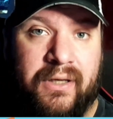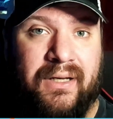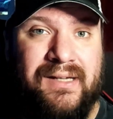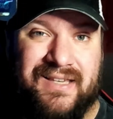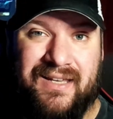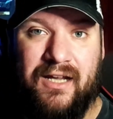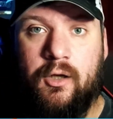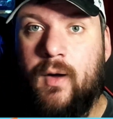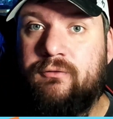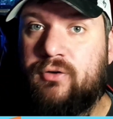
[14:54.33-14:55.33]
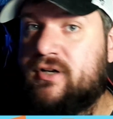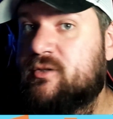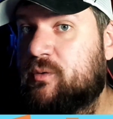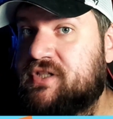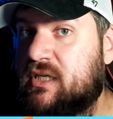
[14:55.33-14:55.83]
is Canelo Alvarez.
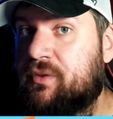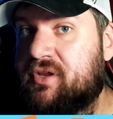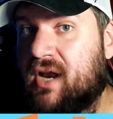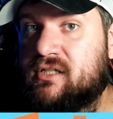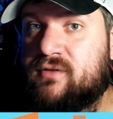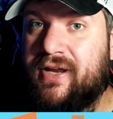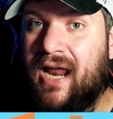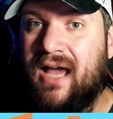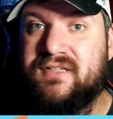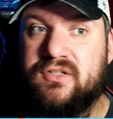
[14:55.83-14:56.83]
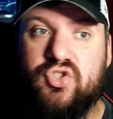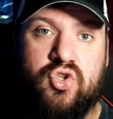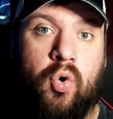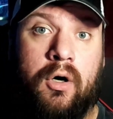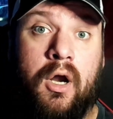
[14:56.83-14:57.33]
We'll see what the next fight has in
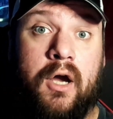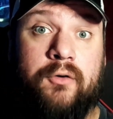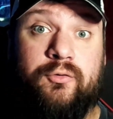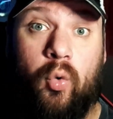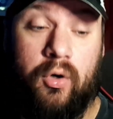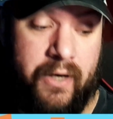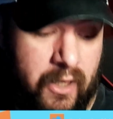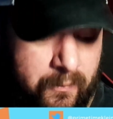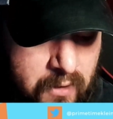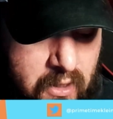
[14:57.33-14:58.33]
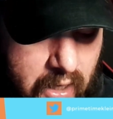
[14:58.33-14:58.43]
store for him.